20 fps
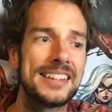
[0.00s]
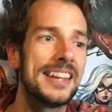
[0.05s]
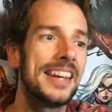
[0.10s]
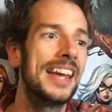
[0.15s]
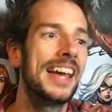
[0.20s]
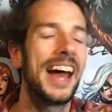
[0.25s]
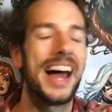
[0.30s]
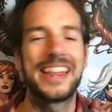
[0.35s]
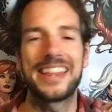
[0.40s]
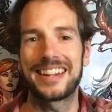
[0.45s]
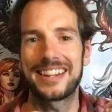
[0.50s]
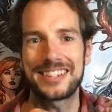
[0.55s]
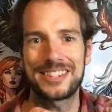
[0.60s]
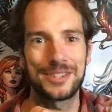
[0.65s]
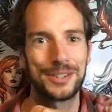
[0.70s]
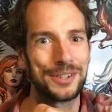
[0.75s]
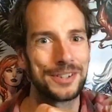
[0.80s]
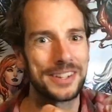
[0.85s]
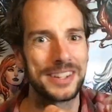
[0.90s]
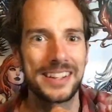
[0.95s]
And then I
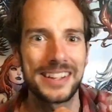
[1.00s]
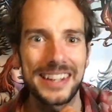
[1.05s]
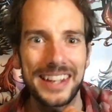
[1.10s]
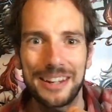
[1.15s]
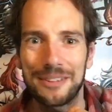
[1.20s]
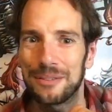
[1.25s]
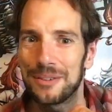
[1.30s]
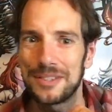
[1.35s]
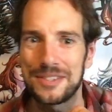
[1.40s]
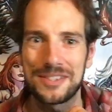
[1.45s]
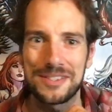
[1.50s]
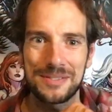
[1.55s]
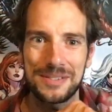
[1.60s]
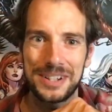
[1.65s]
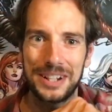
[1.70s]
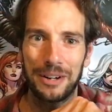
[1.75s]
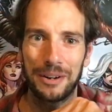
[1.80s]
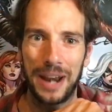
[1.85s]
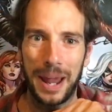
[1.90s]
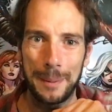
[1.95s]
saw that it was, you
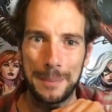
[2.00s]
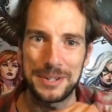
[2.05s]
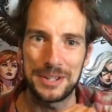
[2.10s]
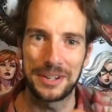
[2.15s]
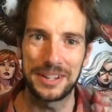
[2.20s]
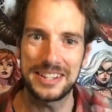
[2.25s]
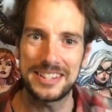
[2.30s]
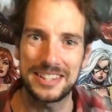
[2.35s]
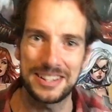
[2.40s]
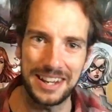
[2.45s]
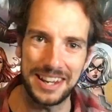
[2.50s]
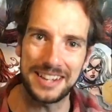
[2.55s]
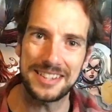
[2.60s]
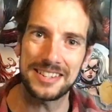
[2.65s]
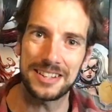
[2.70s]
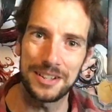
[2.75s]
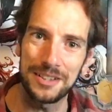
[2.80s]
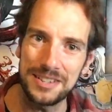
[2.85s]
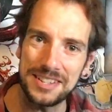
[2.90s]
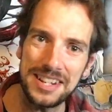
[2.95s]
know, an Amazon ex
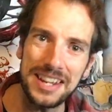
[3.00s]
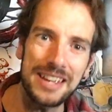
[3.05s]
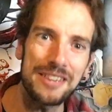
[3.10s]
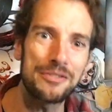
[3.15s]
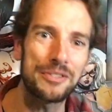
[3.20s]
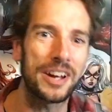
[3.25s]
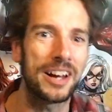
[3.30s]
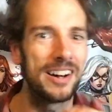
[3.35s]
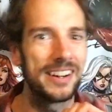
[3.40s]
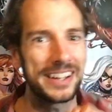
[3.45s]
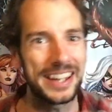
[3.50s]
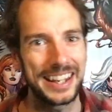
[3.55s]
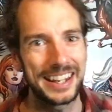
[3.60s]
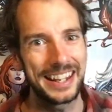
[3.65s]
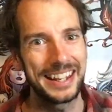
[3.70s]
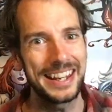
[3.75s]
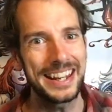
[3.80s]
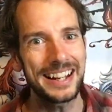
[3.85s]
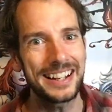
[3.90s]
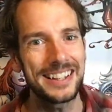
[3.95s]
exclusive, can't get it
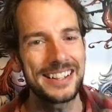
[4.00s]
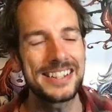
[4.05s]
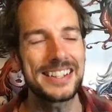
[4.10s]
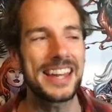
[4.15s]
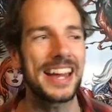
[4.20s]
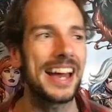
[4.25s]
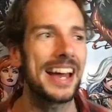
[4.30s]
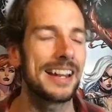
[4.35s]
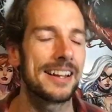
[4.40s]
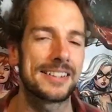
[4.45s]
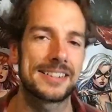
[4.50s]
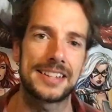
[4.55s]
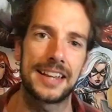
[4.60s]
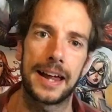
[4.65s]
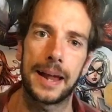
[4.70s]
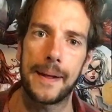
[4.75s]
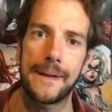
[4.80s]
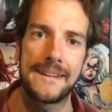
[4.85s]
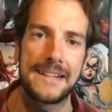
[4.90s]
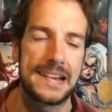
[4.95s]
in England yet. And I was
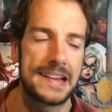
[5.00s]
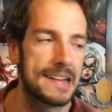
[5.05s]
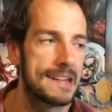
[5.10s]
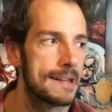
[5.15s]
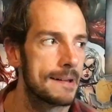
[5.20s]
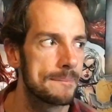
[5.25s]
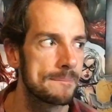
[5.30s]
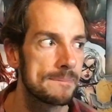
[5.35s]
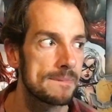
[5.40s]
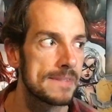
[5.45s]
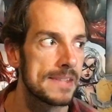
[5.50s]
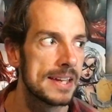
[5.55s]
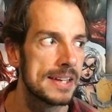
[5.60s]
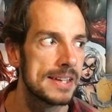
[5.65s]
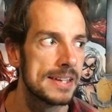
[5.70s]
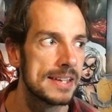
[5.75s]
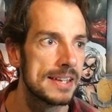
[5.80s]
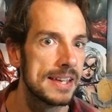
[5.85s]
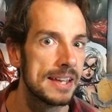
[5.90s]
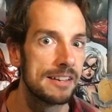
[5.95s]
like, ah,
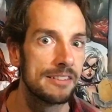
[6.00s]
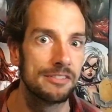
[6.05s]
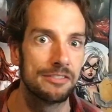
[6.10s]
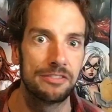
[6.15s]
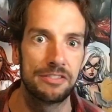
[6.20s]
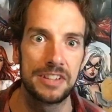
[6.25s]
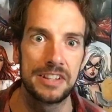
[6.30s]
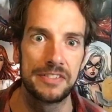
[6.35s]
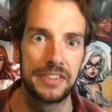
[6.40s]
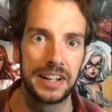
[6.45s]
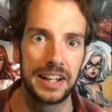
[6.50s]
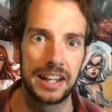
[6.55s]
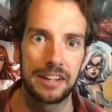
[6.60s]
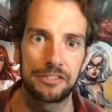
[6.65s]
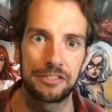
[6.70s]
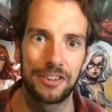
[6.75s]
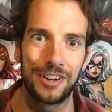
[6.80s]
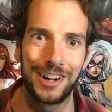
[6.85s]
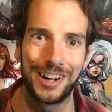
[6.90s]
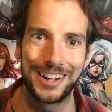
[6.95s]
vive la
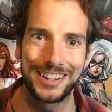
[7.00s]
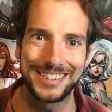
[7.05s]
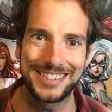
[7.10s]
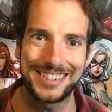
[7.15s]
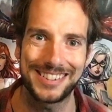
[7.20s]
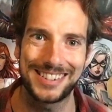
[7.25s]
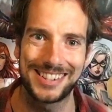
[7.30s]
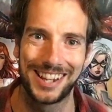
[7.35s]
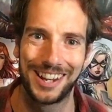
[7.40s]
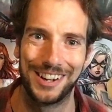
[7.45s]
France.